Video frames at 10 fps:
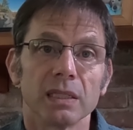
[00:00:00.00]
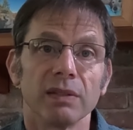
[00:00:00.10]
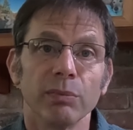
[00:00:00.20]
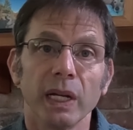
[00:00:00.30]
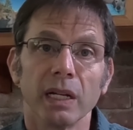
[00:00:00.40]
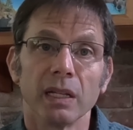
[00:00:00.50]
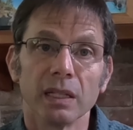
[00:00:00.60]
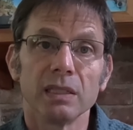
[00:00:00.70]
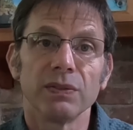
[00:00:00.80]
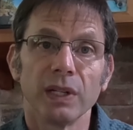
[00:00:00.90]
of making
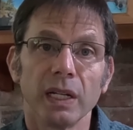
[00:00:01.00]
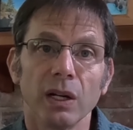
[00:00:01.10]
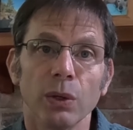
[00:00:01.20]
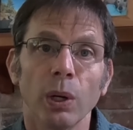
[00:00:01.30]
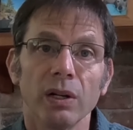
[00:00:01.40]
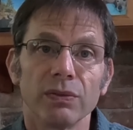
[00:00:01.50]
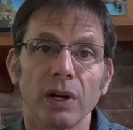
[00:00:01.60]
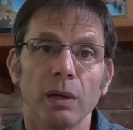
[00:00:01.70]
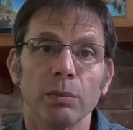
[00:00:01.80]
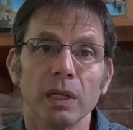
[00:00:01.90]
this video
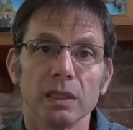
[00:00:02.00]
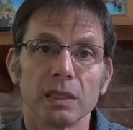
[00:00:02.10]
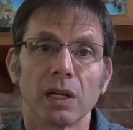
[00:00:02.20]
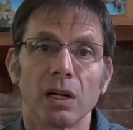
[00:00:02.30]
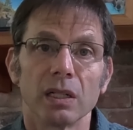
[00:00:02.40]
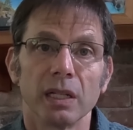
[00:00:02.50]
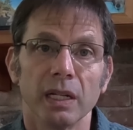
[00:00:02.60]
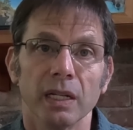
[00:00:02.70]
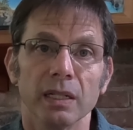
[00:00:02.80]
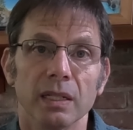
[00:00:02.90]
from start to
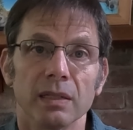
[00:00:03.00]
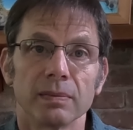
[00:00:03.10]
end.